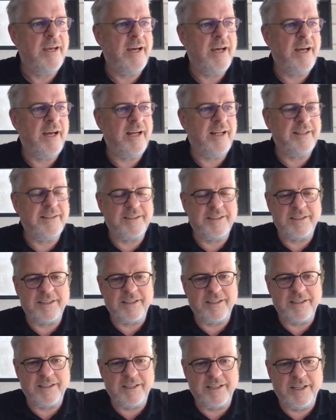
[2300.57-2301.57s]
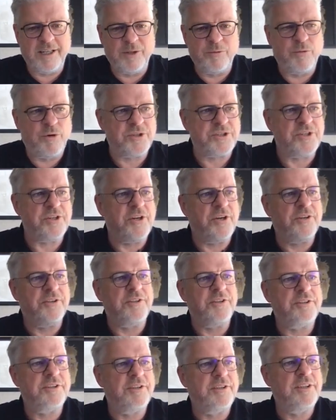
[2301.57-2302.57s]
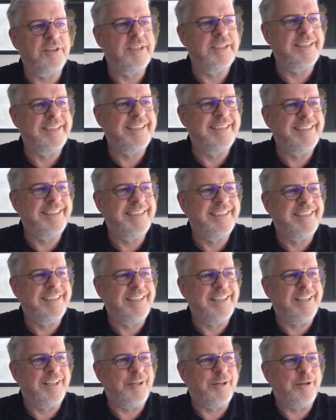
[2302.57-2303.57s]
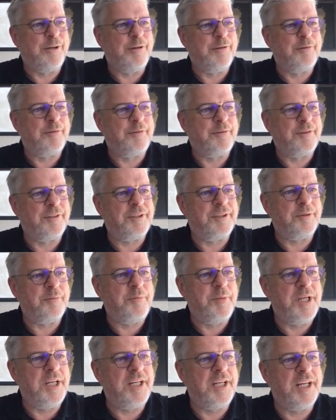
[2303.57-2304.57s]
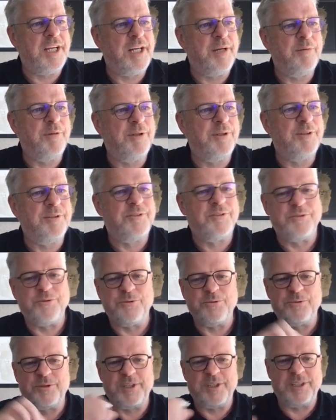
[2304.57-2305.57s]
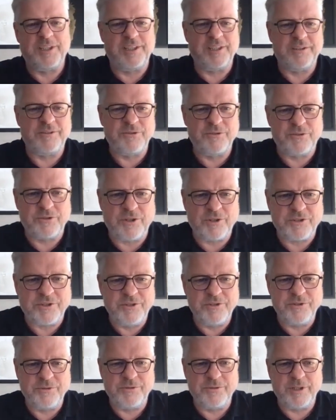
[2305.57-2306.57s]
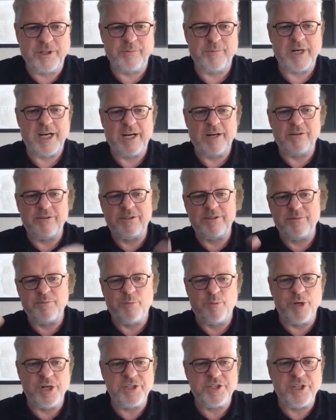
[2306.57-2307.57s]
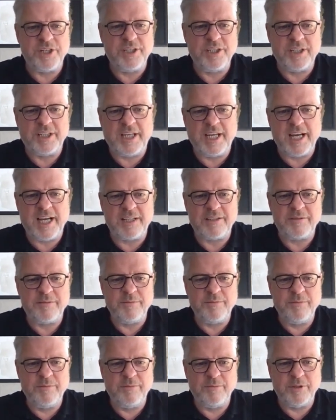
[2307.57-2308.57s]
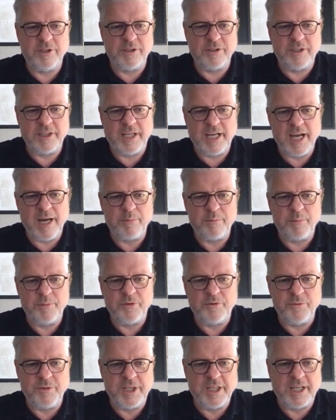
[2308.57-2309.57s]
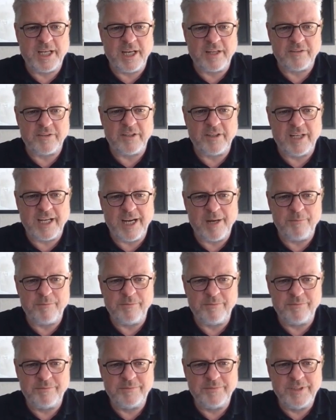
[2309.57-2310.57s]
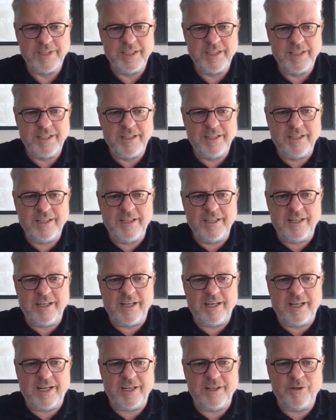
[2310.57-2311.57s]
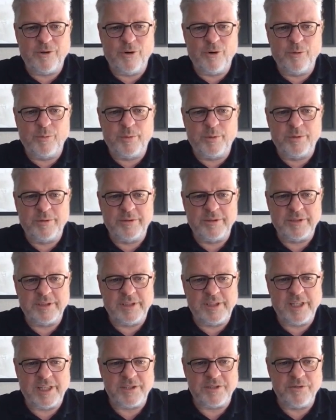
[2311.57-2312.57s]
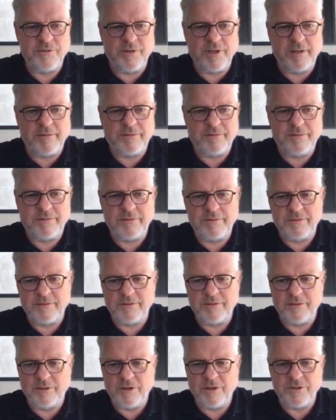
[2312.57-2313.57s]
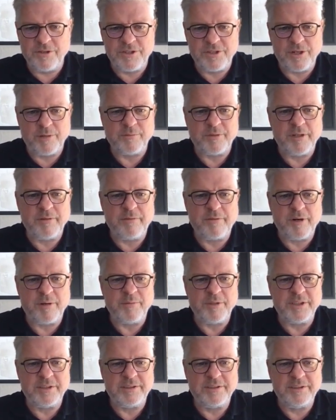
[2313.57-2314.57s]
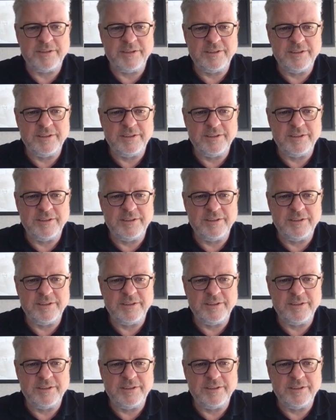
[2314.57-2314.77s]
And it was an honor of being able to talk to you about bridging the gap between CAD and CAM. I hope that you have learned something from it.